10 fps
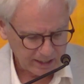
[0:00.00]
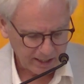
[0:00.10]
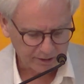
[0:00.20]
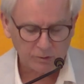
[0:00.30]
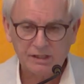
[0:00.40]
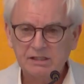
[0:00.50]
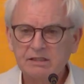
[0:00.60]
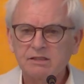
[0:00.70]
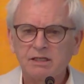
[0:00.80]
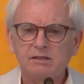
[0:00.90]
increasing
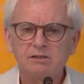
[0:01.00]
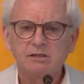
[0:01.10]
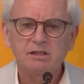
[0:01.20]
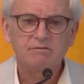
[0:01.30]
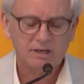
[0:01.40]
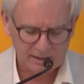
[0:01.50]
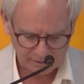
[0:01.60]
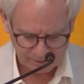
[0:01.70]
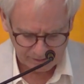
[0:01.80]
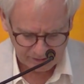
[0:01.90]
tensions and
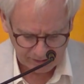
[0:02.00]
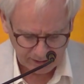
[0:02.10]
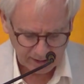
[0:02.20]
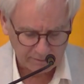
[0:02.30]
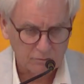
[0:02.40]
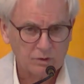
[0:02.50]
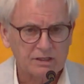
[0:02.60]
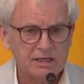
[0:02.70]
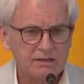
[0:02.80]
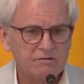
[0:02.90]
violence with
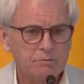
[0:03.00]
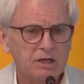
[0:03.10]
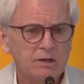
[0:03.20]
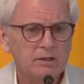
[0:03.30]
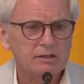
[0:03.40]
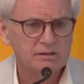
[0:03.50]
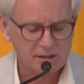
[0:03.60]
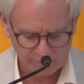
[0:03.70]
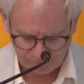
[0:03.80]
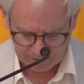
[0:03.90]
Native Americans
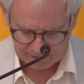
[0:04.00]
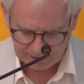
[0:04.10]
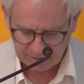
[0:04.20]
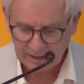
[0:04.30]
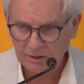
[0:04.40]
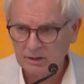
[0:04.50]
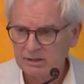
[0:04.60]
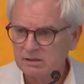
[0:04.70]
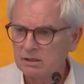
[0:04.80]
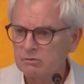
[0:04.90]
in frontier
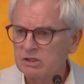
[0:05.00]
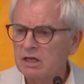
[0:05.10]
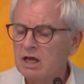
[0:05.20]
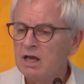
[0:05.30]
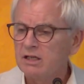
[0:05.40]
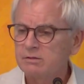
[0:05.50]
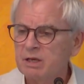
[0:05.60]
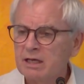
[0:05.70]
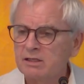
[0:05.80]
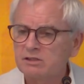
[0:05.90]
areas and with
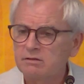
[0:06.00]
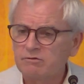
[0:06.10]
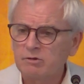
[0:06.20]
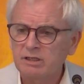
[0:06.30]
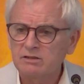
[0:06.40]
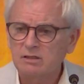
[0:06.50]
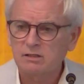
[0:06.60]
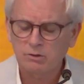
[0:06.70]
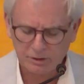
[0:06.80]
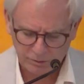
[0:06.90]
Spanish and French
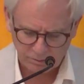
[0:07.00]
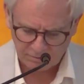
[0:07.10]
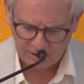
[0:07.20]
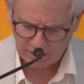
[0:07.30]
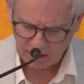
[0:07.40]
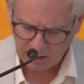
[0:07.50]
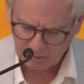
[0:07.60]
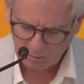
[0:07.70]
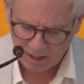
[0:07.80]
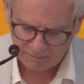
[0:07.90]
colonial
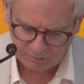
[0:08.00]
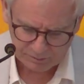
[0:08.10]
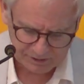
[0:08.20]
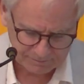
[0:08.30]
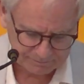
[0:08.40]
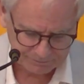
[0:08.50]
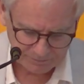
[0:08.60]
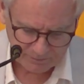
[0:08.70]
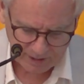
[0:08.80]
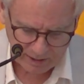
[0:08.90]
rivals.
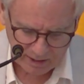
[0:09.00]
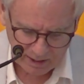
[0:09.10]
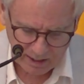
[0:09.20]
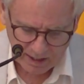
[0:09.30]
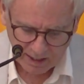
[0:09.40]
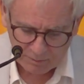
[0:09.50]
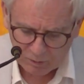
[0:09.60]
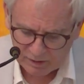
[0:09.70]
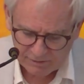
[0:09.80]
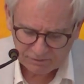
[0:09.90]

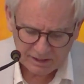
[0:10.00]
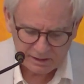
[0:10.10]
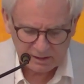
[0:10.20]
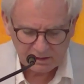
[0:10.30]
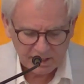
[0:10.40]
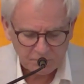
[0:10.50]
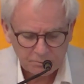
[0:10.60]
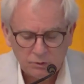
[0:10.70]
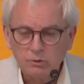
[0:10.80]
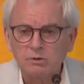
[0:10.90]
Immigrants flooded the labor
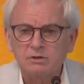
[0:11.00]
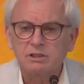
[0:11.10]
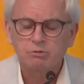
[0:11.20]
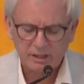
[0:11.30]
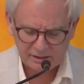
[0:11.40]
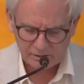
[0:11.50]
pool, depressed